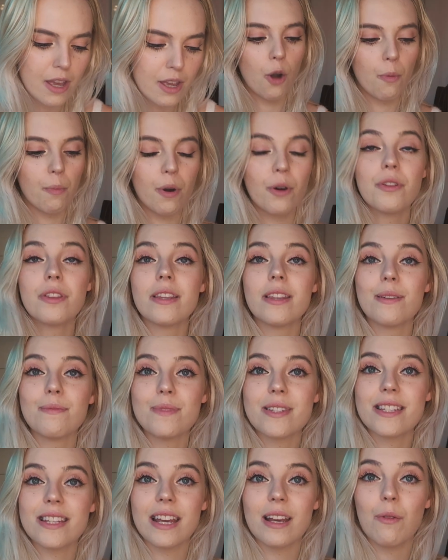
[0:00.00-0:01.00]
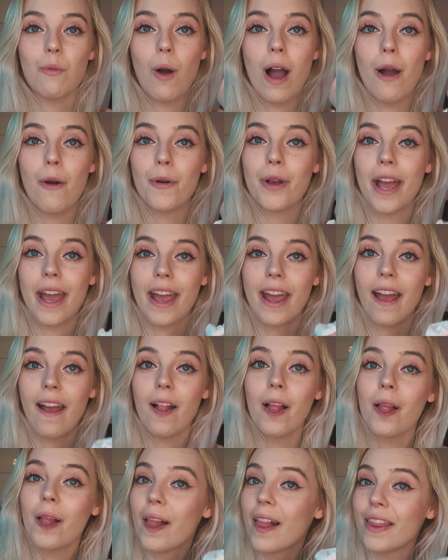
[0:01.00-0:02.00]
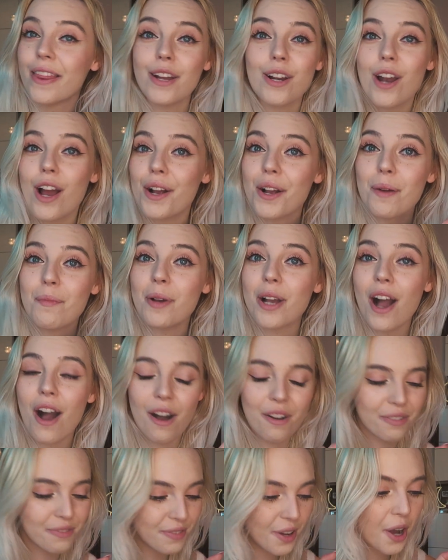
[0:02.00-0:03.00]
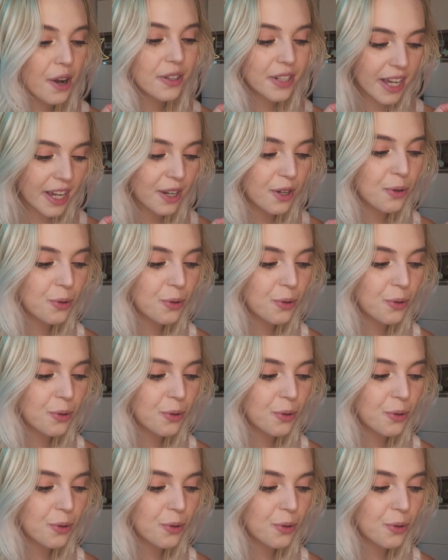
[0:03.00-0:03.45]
Oh, both of them stink. Wow, okay. They're not coming off. Okay,